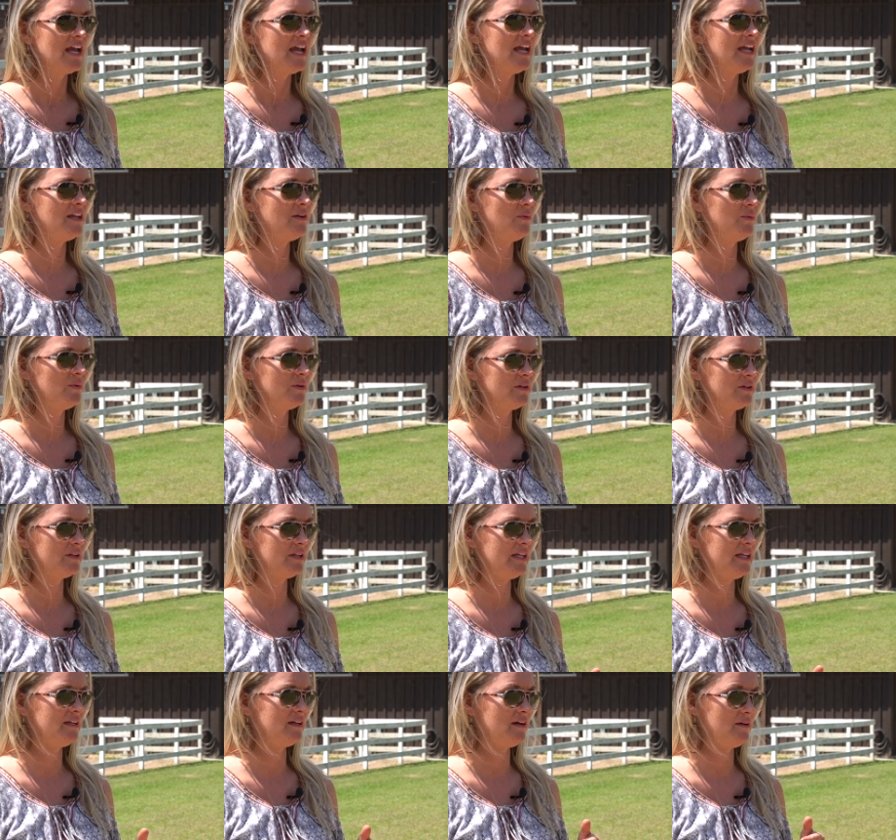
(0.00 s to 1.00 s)
and
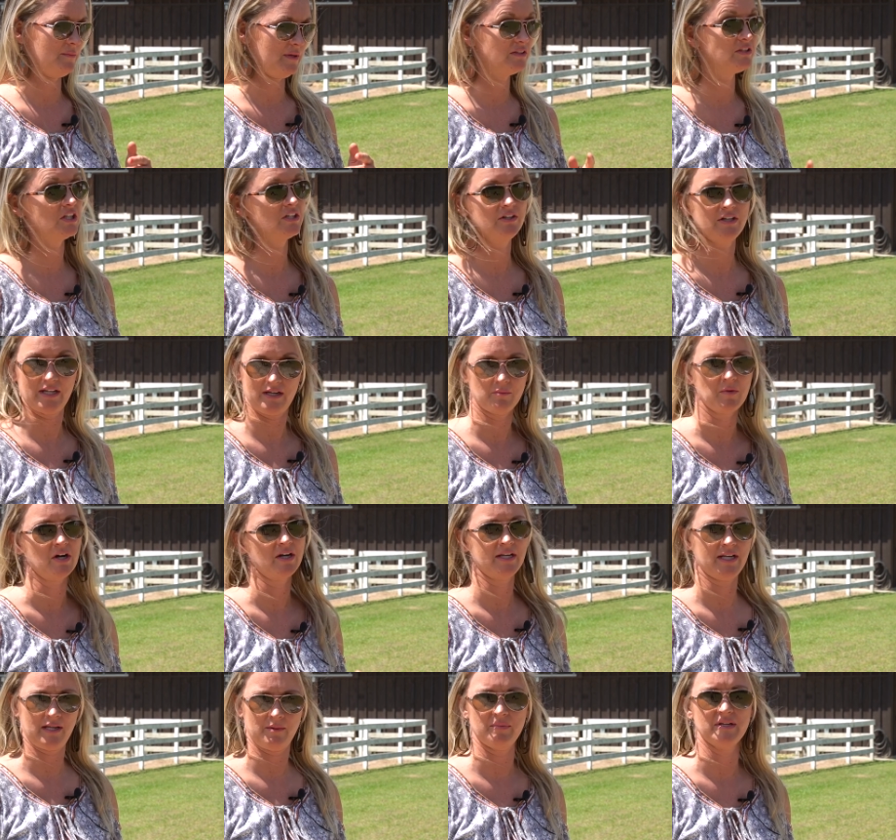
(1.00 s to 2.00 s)
really um, learning
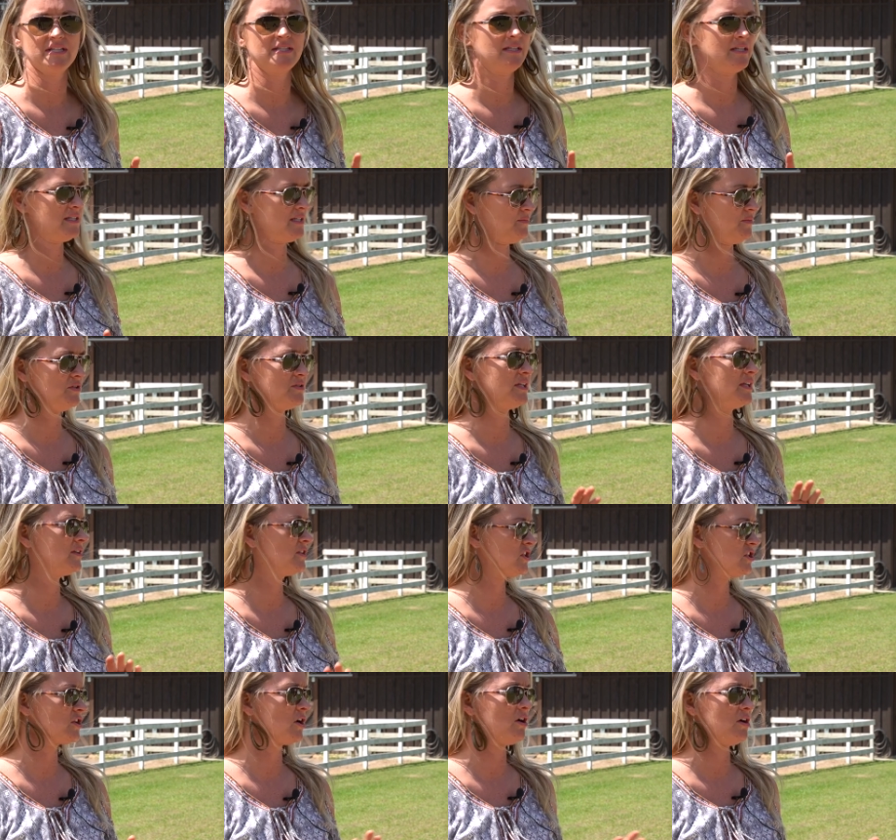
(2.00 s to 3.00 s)
marketing, business, music,
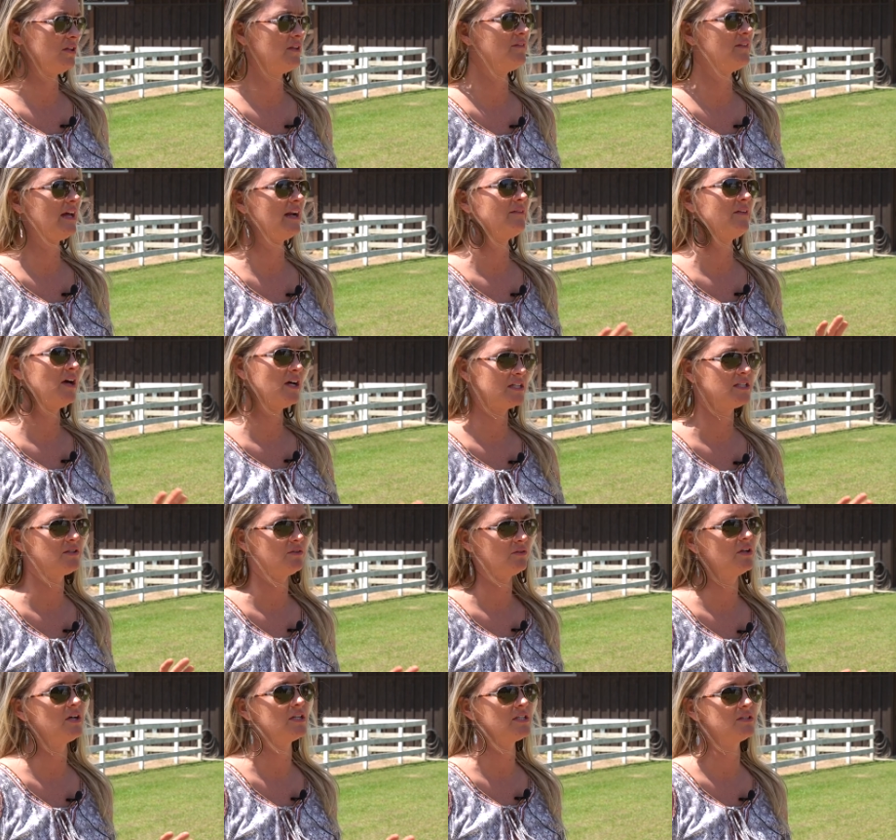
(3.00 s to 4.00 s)
just all of it. I've
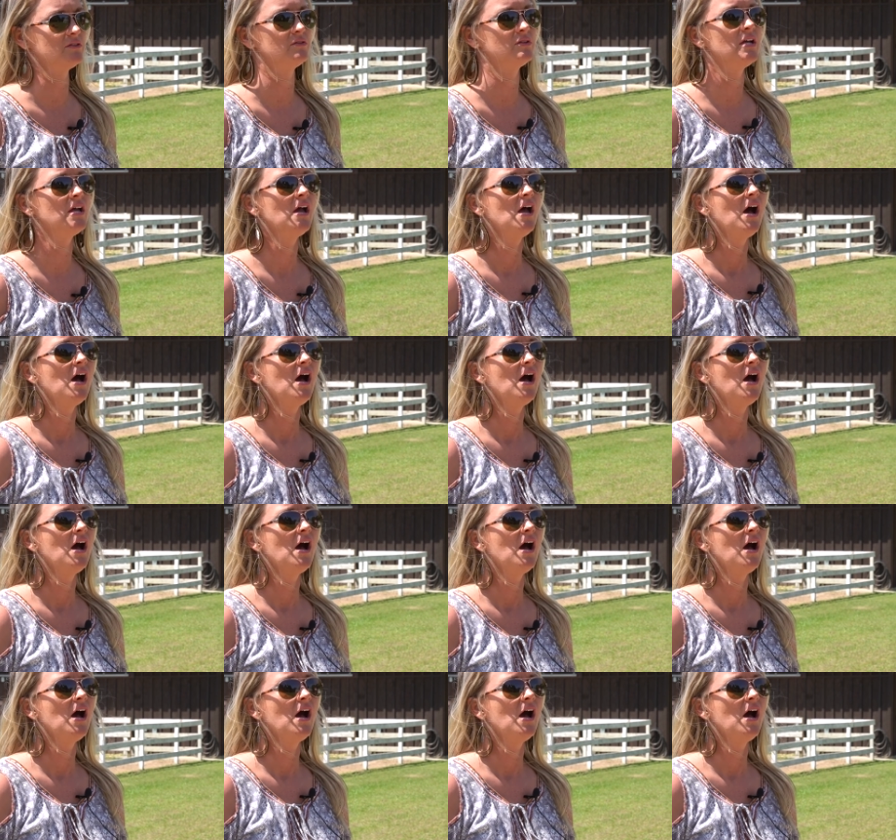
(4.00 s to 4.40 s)
hustled, hustled.